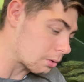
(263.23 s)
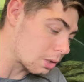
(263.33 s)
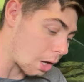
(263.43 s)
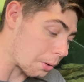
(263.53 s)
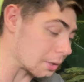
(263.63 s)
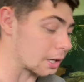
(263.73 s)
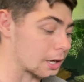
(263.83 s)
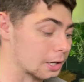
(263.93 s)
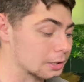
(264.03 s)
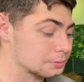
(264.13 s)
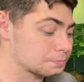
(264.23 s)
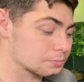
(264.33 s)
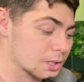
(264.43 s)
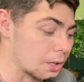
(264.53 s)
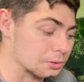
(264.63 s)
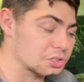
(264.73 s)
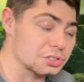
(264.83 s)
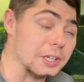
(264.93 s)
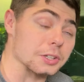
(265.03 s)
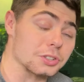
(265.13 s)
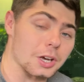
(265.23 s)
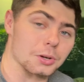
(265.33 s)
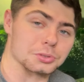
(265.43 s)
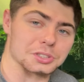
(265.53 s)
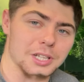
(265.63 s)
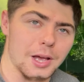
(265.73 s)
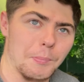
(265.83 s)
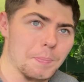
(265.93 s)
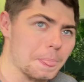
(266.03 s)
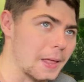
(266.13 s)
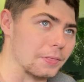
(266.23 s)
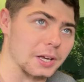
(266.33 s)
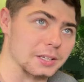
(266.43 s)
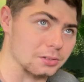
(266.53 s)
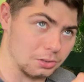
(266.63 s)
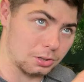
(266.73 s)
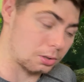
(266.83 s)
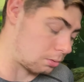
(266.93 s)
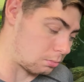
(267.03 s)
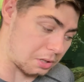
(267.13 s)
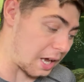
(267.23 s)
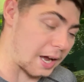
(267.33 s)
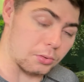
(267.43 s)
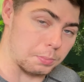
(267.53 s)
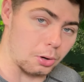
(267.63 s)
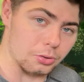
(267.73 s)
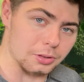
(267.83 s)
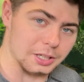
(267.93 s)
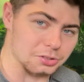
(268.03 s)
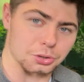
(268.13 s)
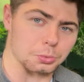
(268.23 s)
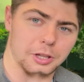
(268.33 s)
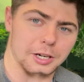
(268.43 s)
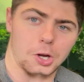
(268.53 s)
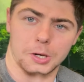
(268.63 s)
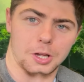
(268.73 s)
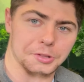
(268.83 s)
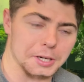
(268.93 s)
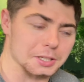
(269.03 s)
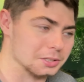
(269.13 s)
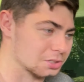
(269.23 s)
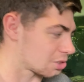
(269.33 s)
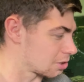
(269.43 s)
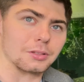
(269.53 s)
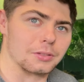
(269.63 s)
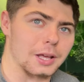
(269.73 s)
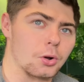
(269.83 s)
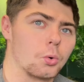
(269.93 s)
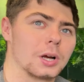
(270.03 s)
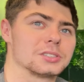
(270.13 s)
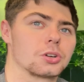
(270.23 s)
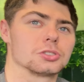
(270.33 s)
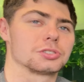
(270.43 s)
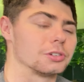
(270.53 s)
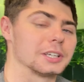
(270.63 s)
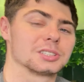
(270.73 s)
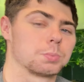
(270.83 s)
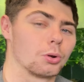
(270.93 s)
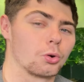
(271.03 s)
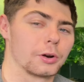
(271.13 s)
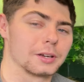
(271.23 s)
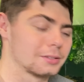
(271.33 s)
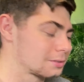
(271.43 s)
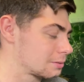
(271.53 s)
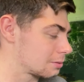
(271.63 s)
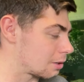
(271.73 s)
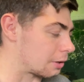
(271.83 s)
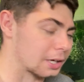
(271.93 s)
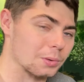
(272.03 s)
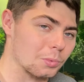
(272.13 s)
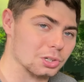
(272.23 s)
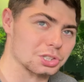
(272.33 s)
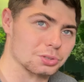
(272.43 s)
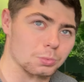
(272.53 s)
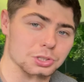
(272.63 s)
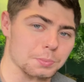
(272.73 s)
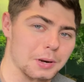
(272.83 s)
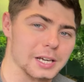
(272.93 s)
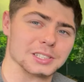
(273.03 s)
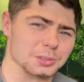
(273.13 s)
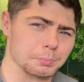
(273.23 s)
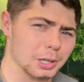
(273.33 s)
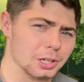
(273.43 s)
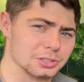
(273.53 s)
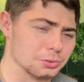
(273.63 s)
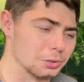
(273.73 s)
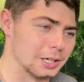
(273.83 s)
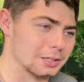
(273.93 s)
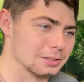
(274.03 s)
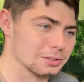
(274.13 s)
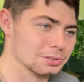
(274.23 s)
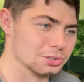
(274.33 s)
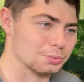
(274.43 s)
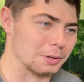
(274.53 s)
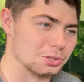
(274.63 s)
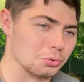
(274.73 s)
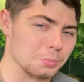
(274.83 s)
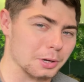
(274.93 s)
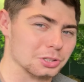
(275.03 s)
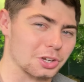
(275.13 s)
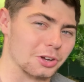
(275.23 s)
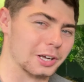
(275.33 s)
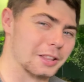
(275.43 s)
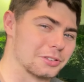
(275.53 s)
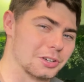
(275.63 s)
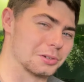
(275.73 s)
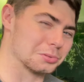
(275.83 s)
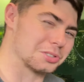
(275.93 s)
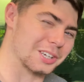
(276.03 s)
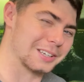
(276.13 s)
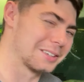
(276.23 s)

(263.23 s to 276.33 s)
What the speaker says: go in there, go and stick your turtles in them, and they can get out of the pond, they can do what they like, can't they? And they're always constantly exploring, and they can watch the planes and birds and that, and just make sure the birds can't get the turtles. Yeah.